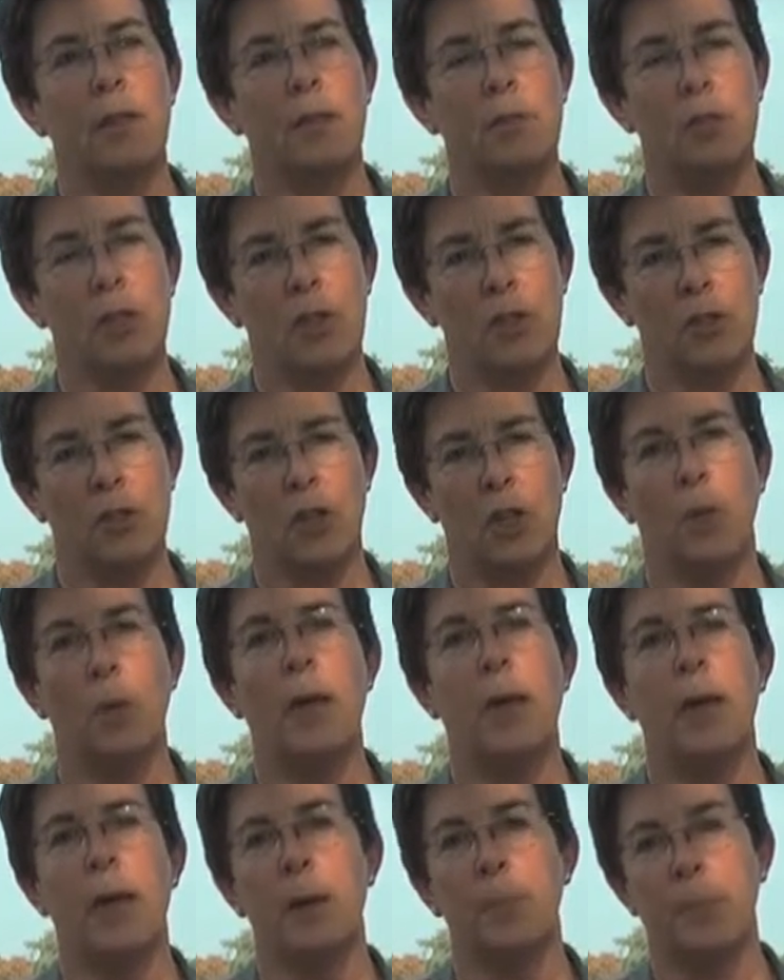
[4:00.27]
than just
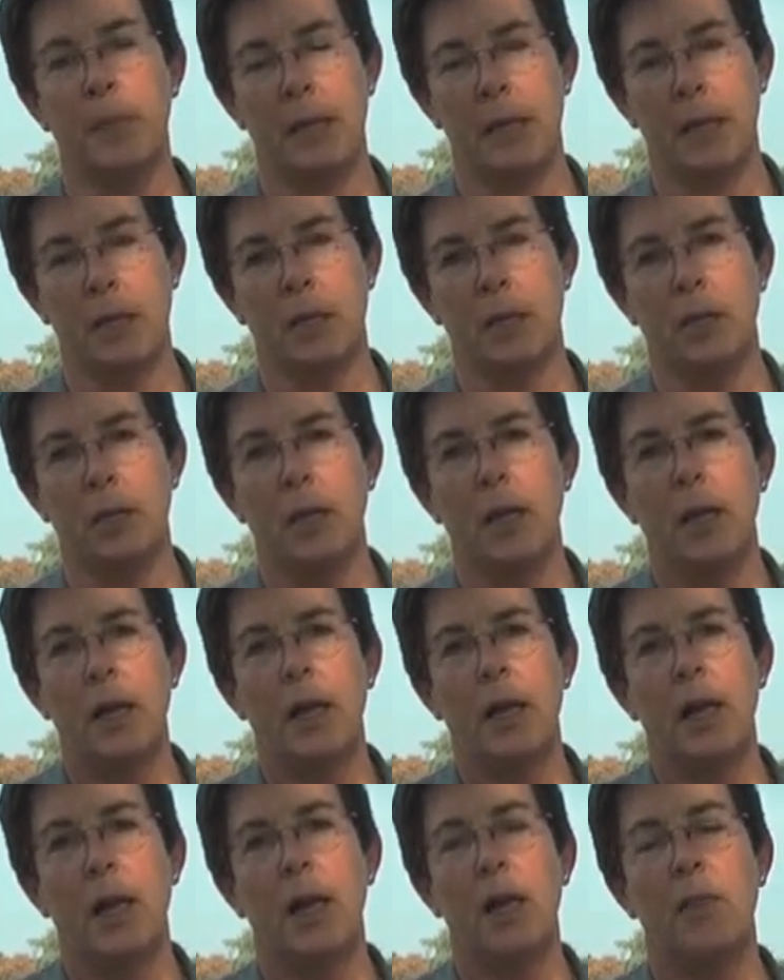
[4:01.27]
showing up here.
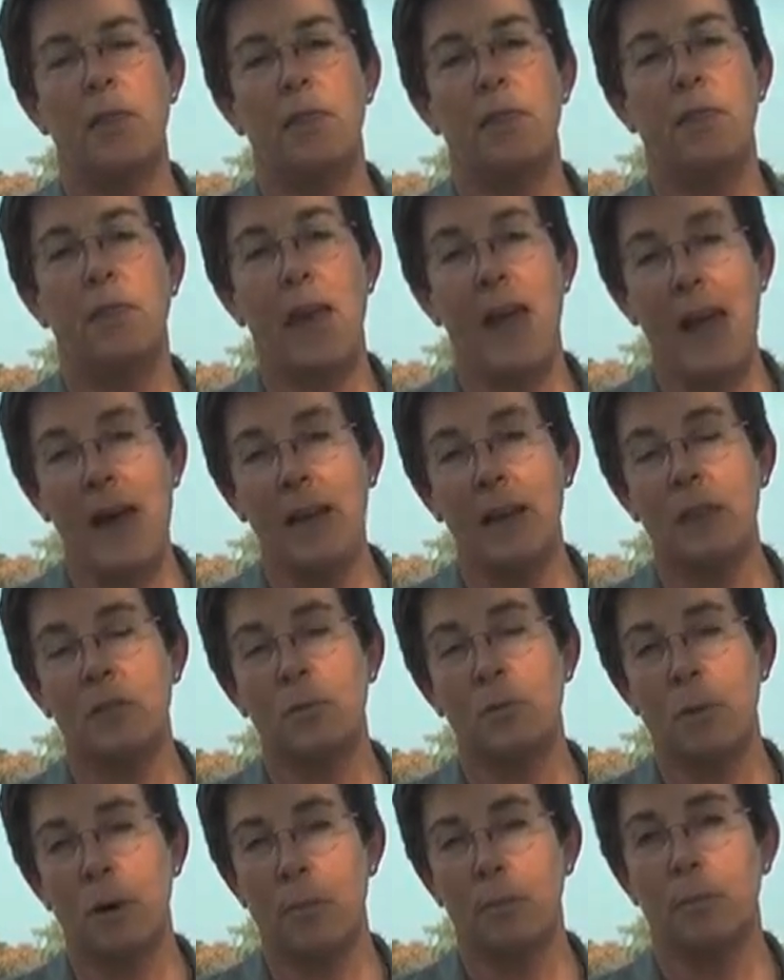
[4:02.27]
And that
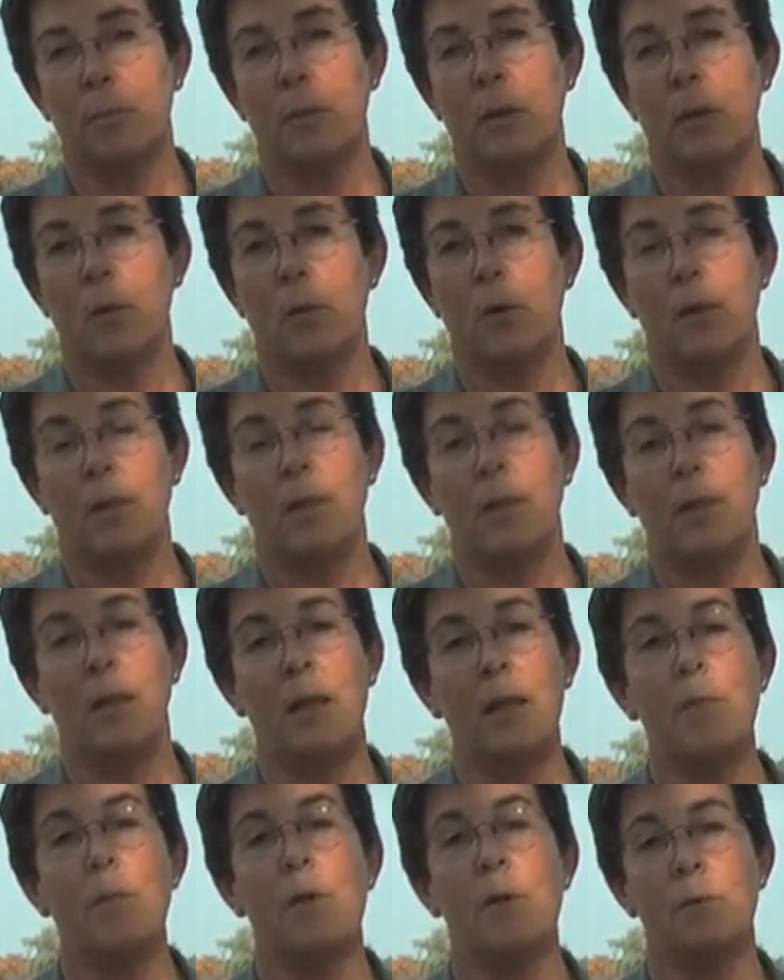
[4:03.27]
is probably one of
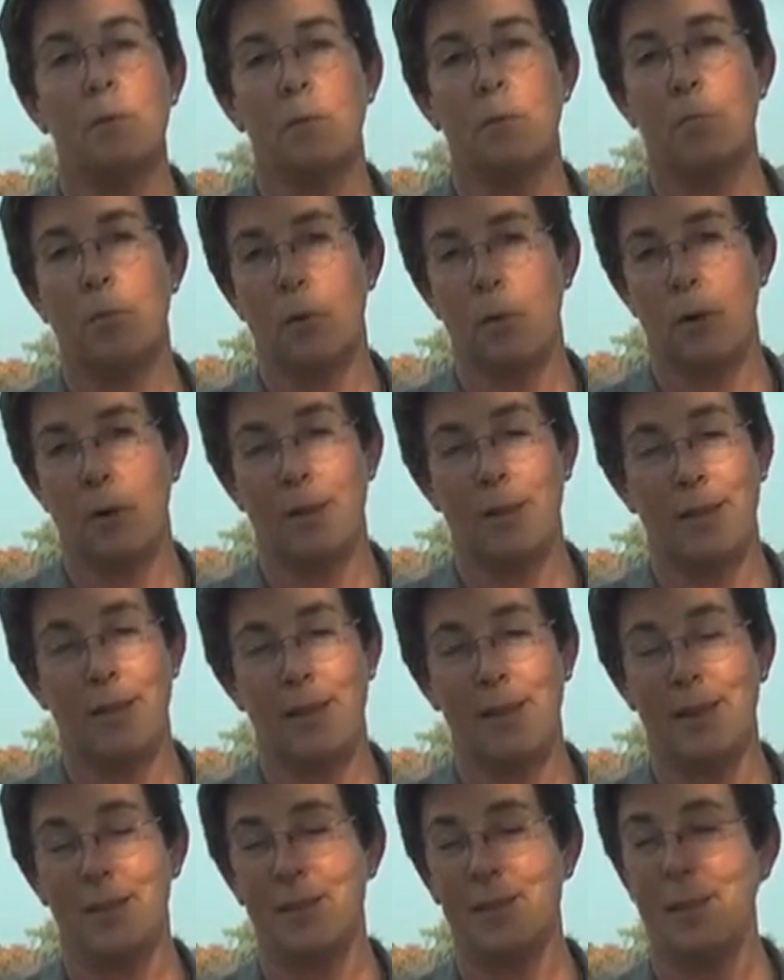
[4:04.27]
the most important
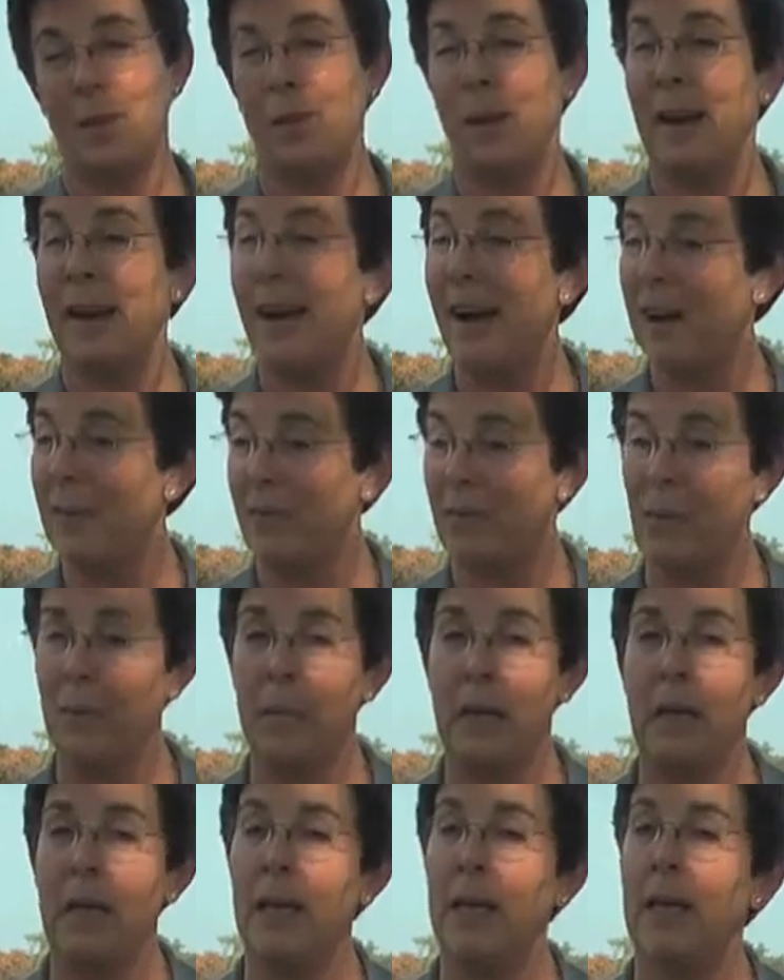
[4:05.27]
things. So for
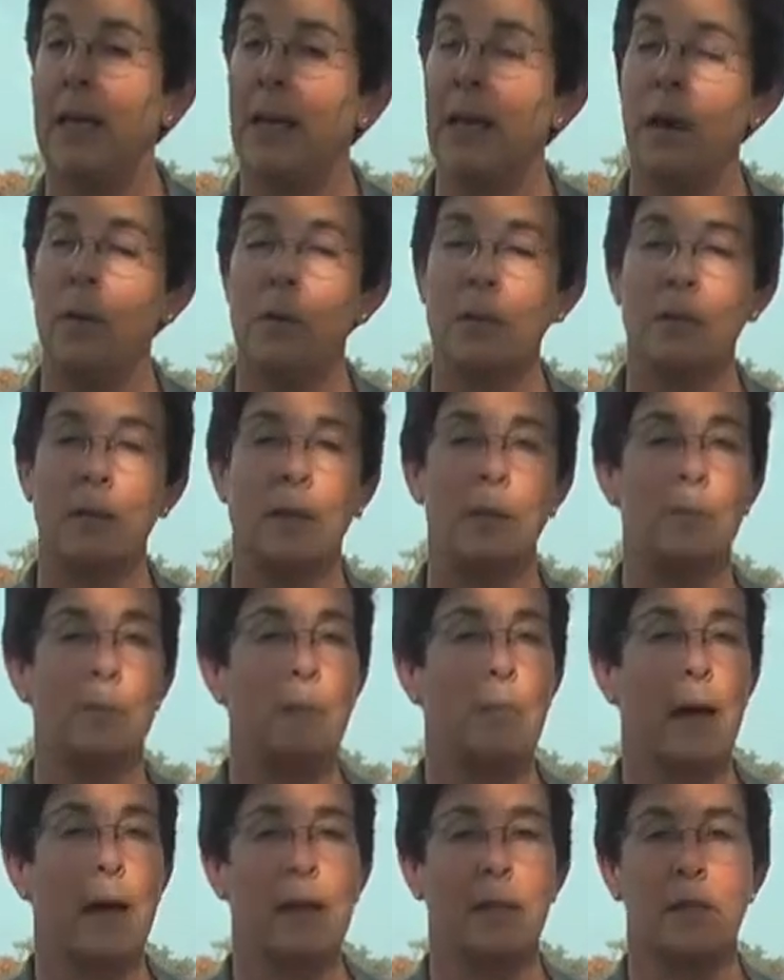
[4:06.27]
me, it always comes
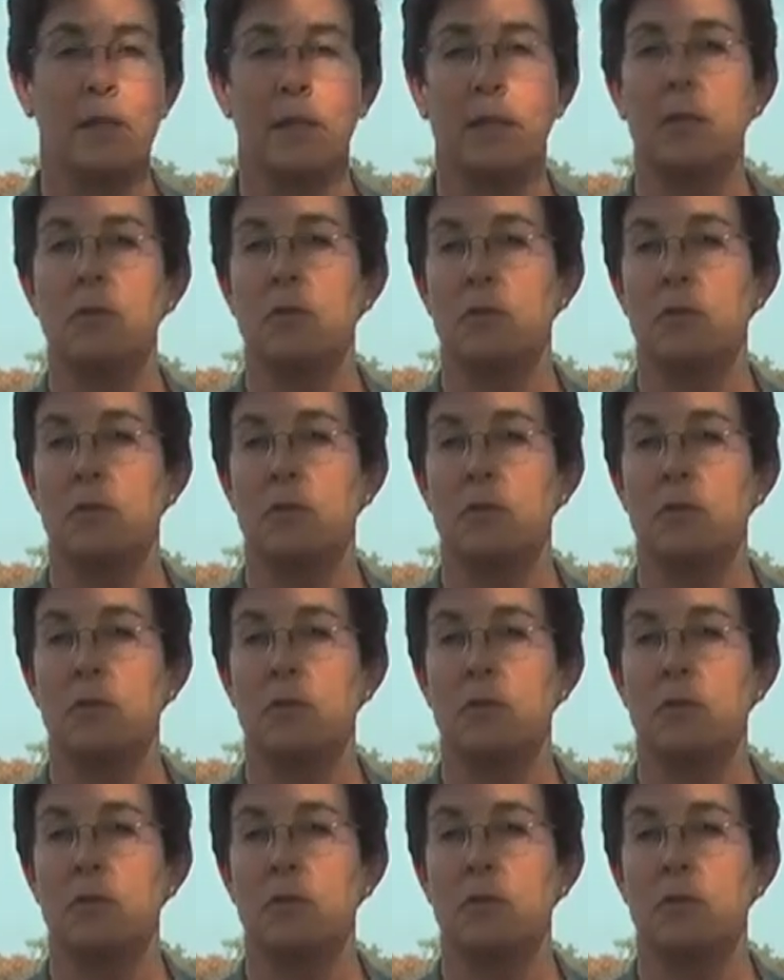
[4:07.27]
back to the